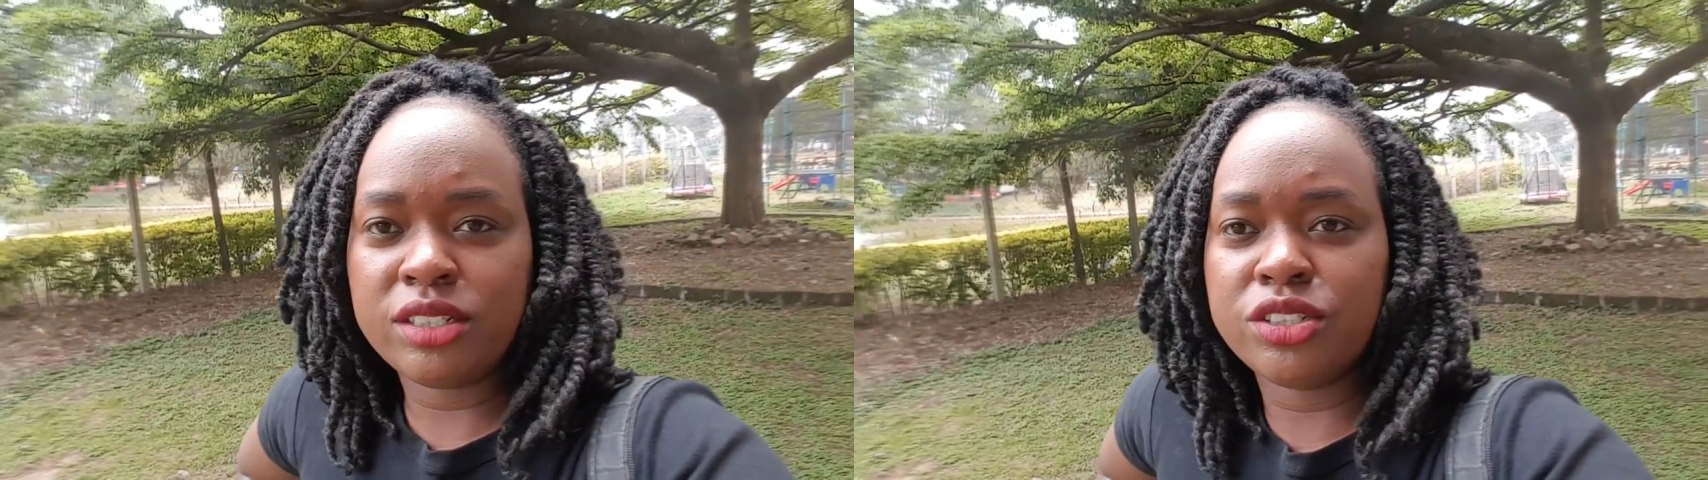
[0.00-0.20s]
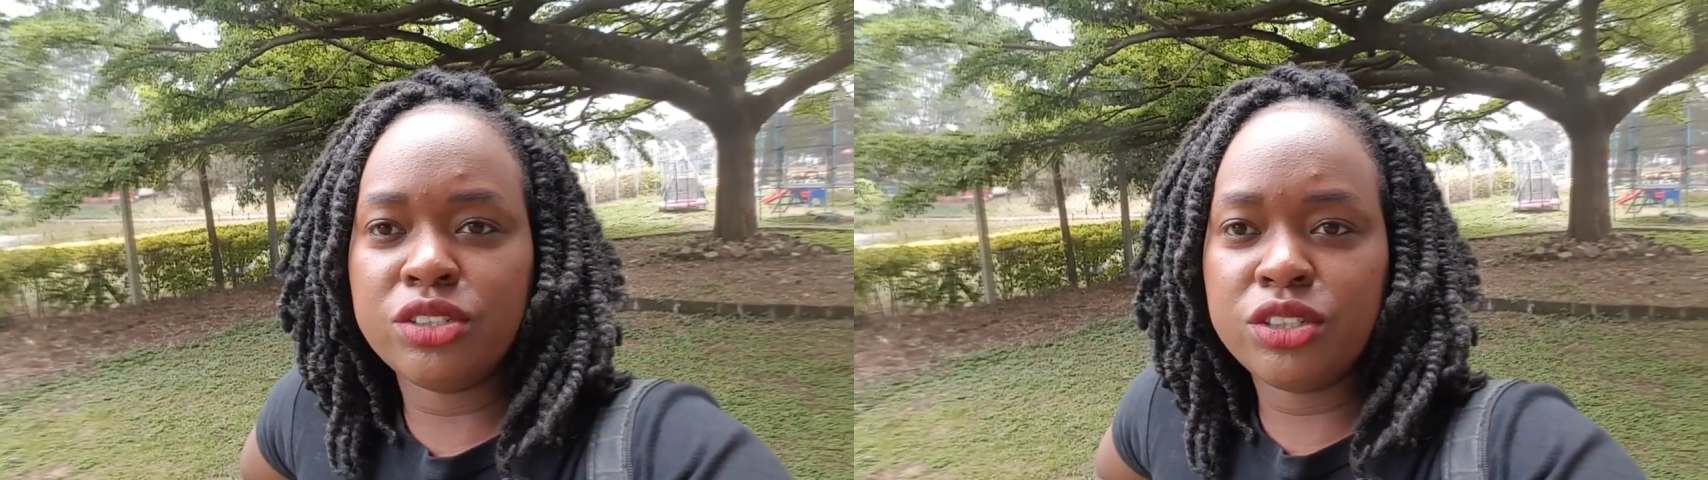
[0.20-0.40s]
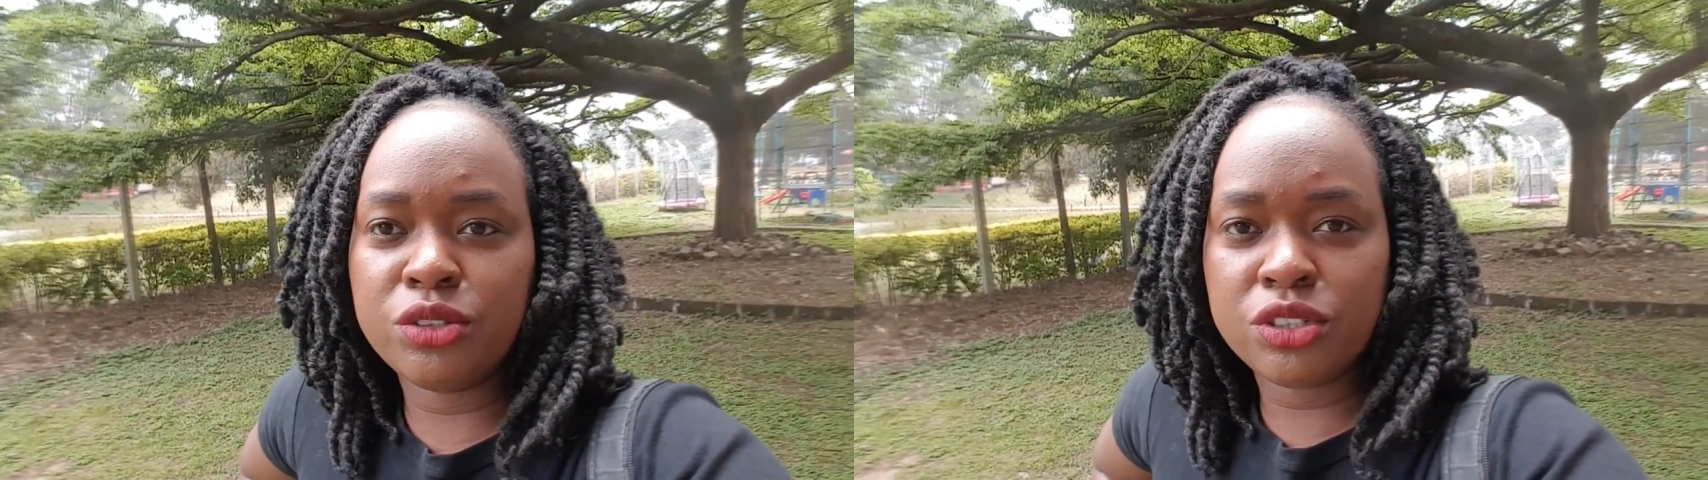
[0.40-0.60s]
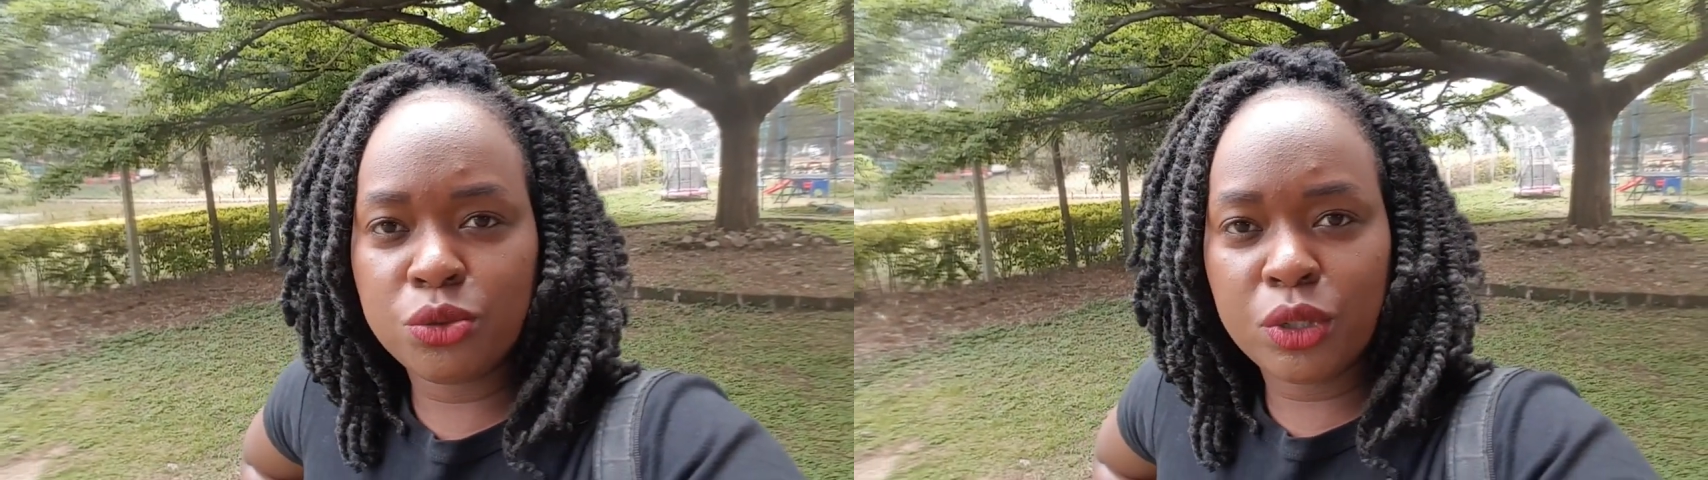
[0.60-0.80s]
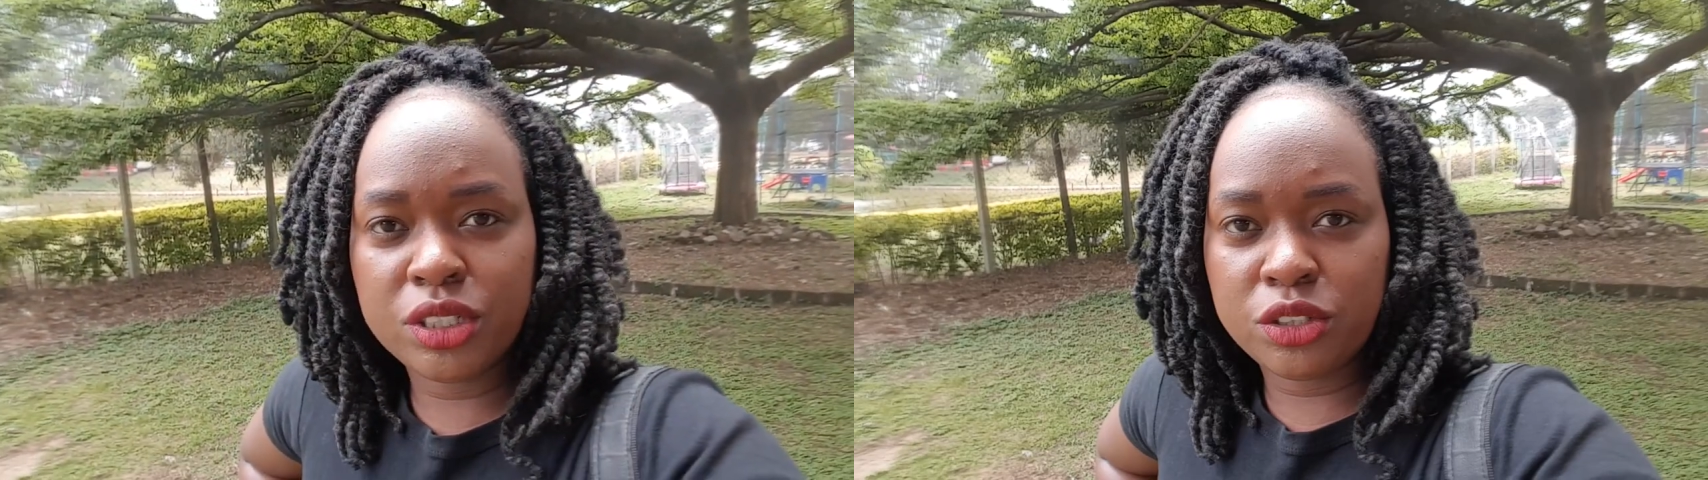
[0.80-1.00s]
You
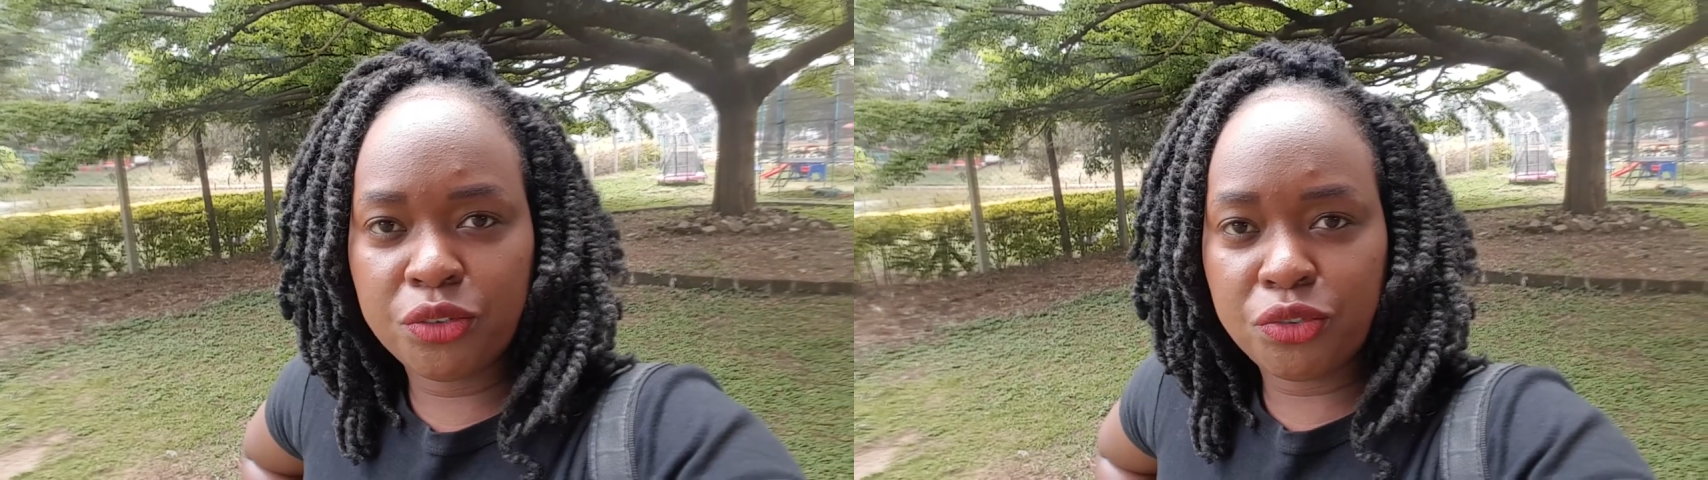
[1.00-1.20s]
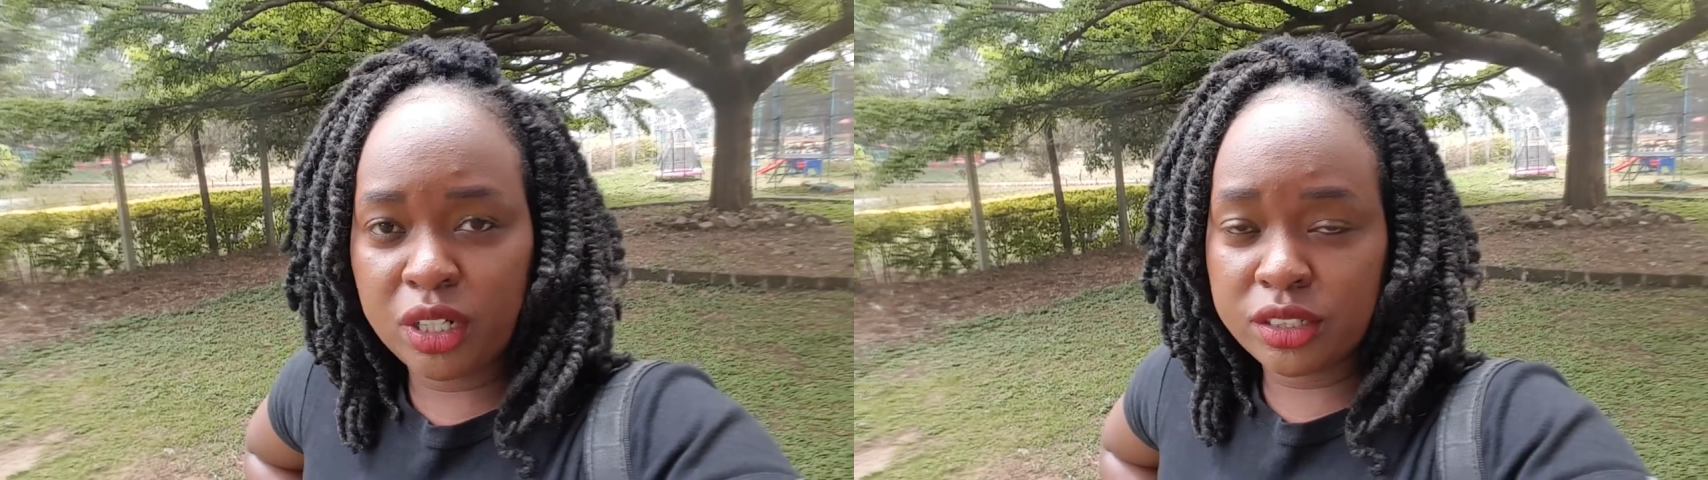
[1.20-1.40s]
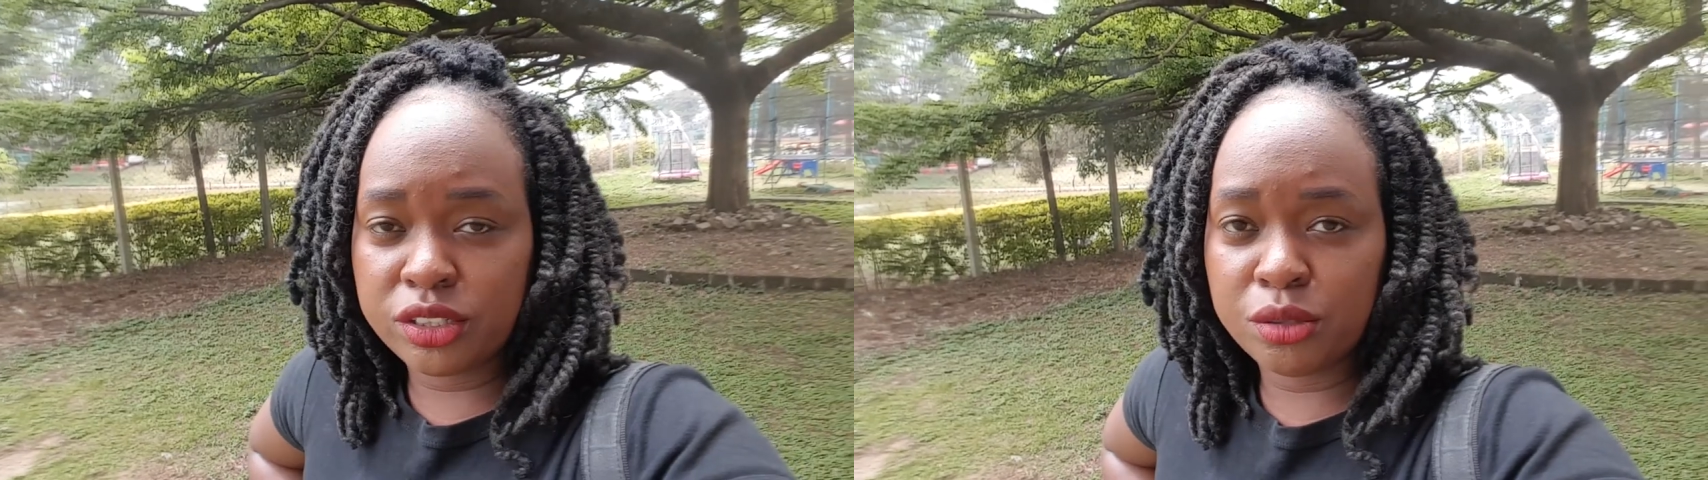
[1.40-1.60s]
want the focus